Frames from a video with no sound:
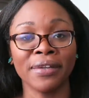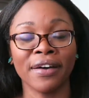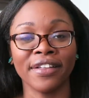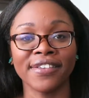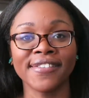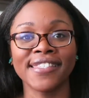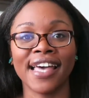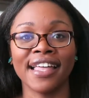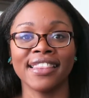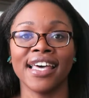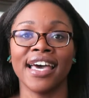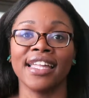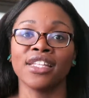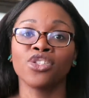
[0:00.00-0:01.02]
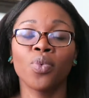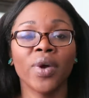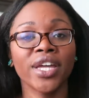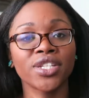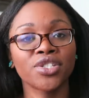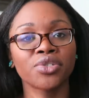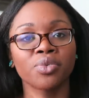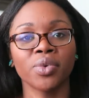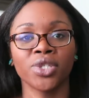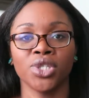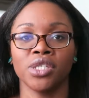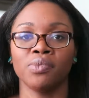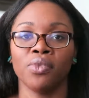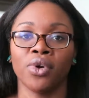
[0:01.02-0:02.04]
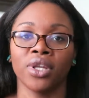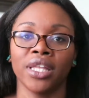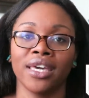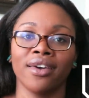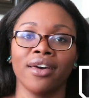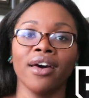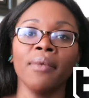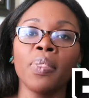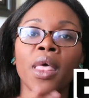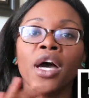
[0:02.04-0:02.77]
And then Twitch, which is more like a